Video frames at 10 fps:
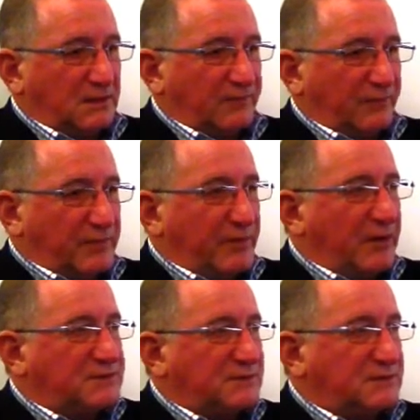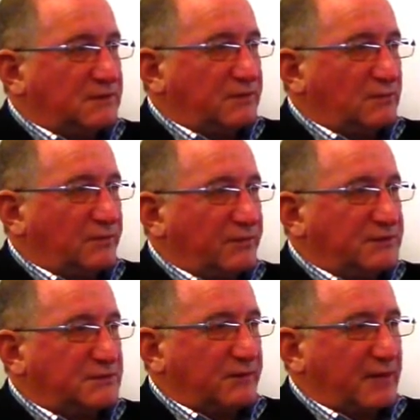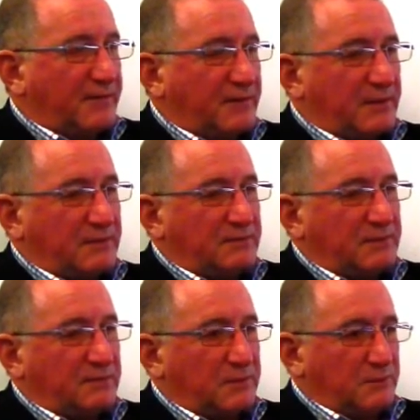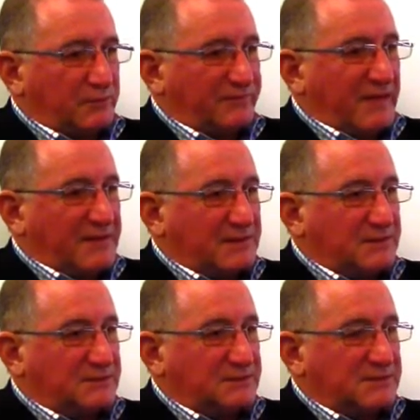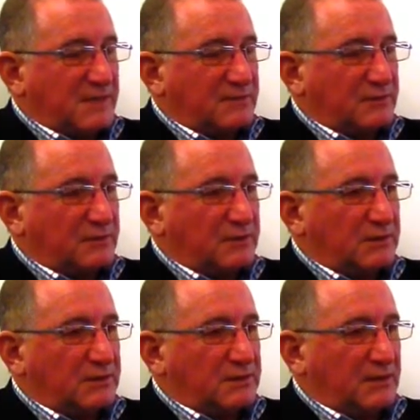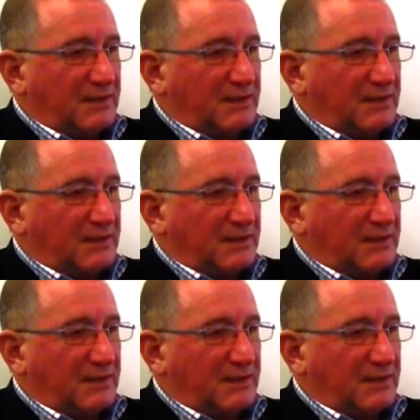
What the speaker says: 3 projects in the northeast got up and were funded to some degree. And